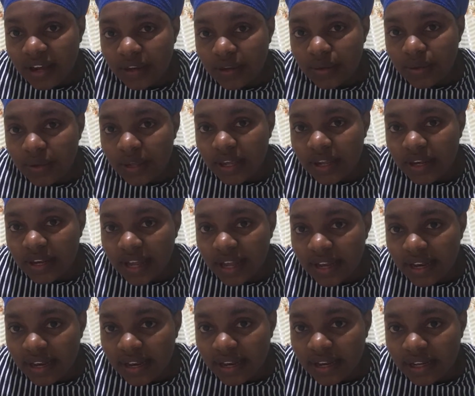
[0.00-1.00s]
You can
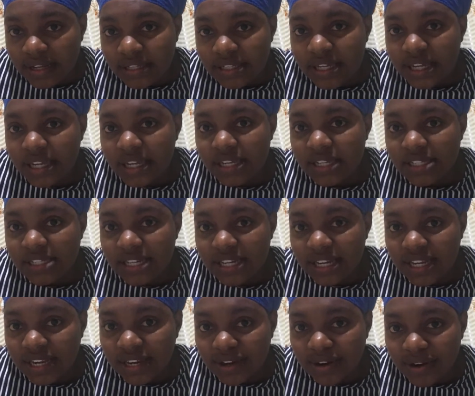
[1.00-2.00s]
handle it.
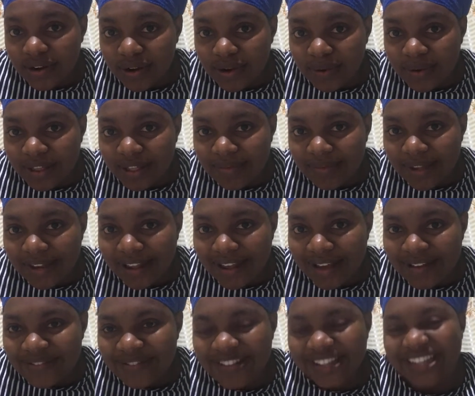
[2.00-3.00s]
Take care always,
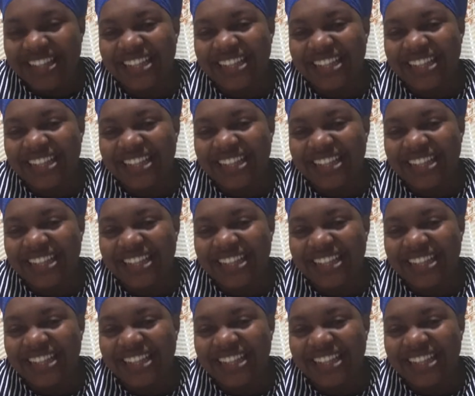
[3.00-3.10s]
madam.